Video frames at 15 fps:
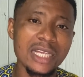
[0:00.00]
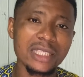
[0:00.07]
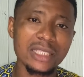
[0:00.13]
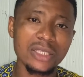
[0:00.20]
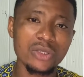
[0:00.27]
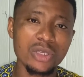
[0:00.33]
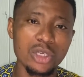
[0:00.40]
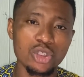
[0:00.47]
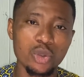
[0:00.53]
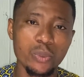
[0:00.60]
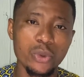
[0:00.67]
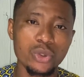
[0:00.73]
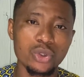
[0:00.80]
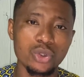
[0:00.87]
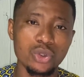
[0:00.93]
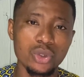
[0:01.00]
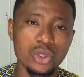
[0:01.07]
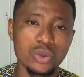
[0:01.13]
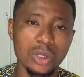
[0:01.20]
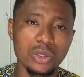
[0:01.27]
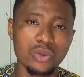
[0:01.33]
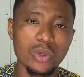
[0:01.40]
thing you're supposed to do is
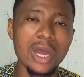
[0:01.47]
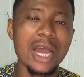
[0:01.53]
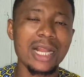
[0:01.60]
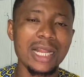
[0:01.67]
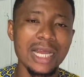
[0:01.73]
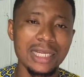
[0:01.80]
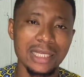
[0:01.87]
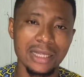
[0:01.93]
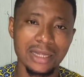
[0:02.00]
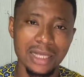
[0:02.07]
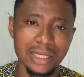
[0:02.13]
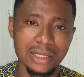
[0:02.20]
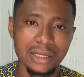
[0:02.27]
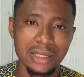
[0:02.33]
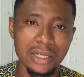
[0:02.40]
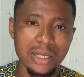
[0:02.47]
what? To highlight the text.